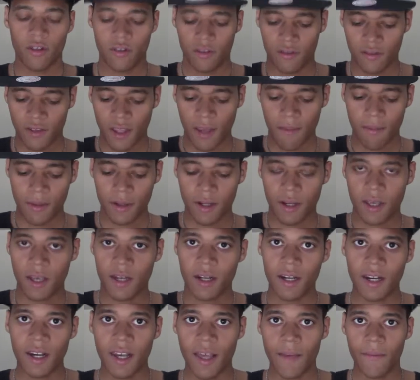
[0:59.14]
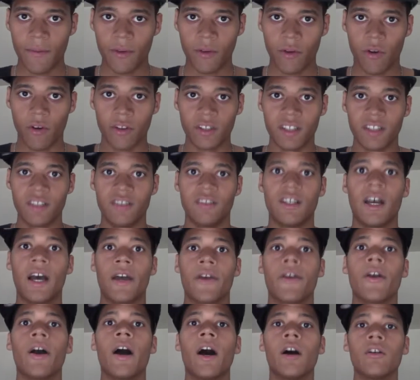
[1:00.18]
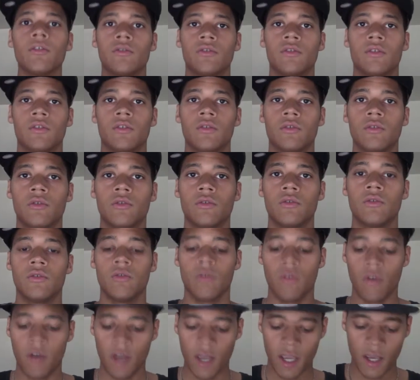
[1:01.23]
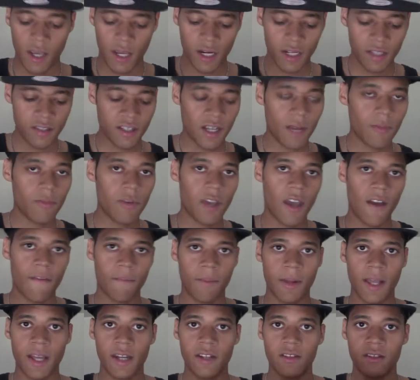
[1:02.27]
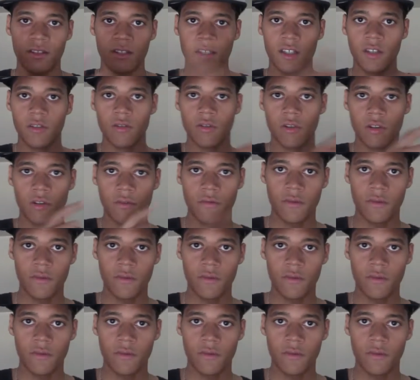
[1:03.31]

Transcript: 7th, and 11th are desire houses. So anytime you have planets in either of